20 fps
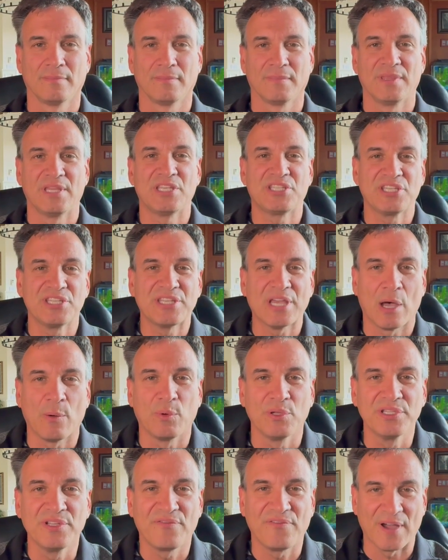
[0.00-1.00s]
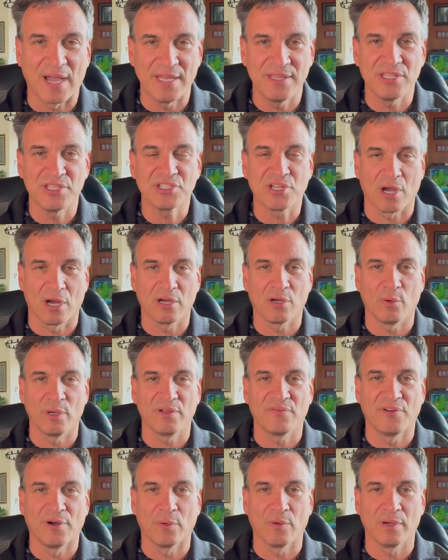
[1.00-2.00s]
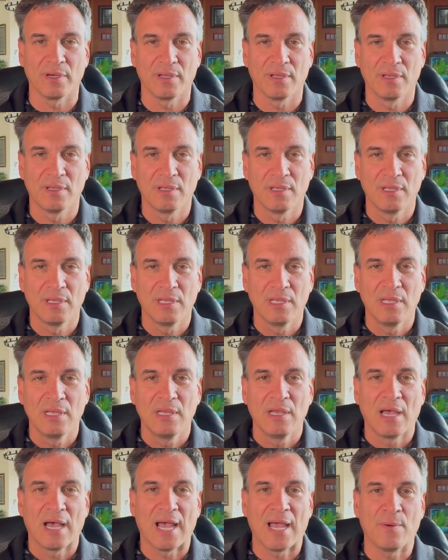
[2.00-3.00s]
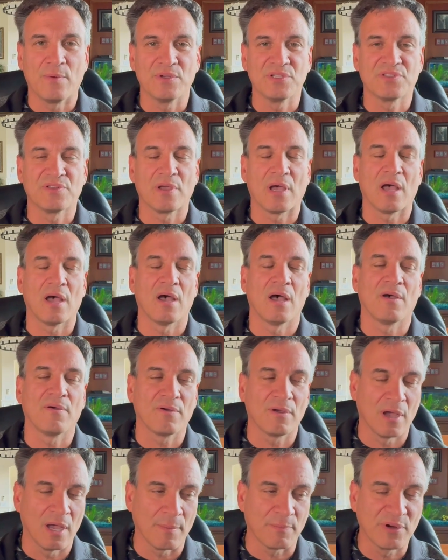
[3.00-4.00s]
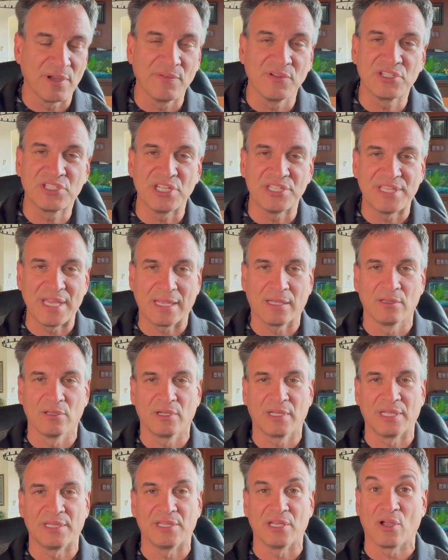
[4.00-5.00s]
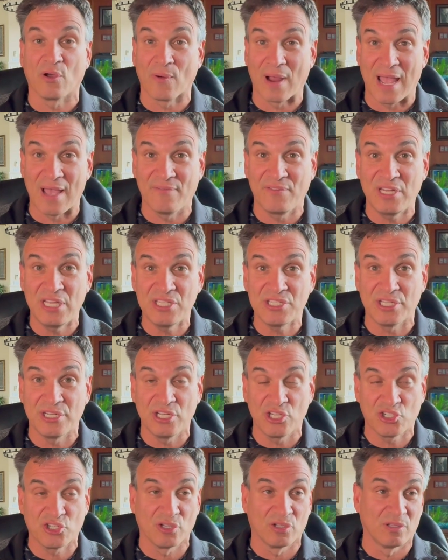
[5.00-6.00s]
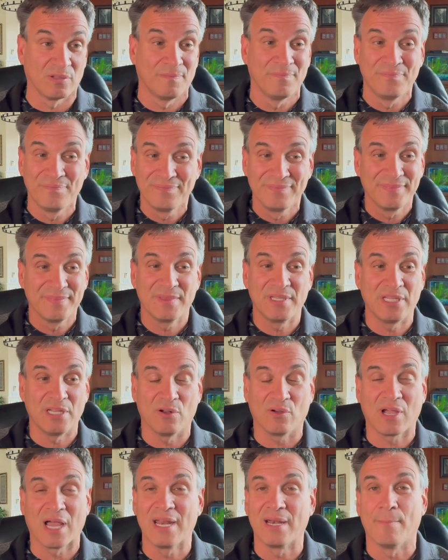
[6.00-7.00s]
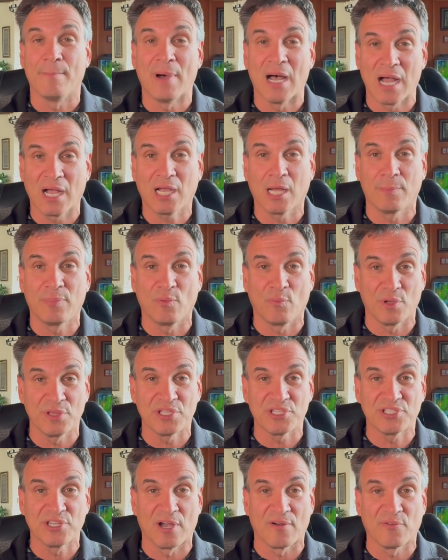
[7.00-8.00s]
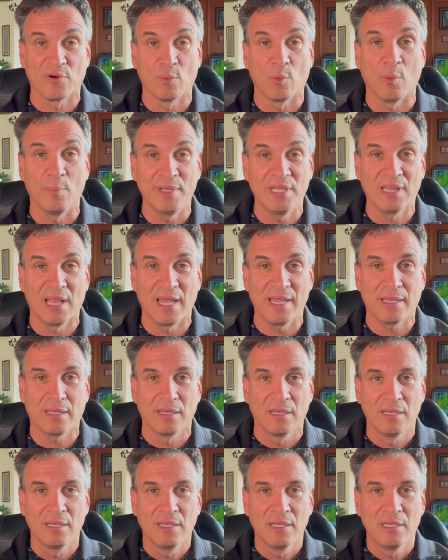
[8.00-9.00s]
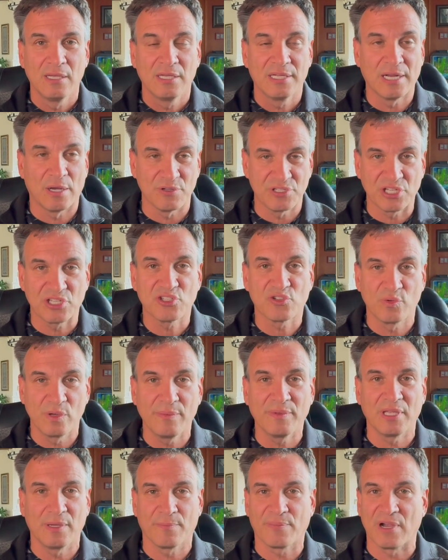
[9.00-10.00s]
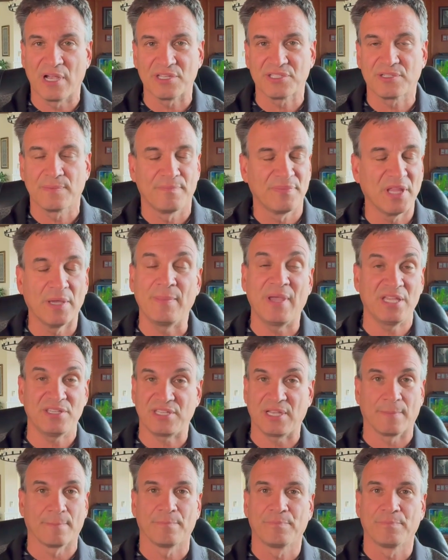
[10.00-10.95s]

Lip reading: This is how we'll define this car going forward. I was privileged to take a look at the Gravity's initial kind of mock-up of what the software will be like, and I was extremely impressed. Amazing.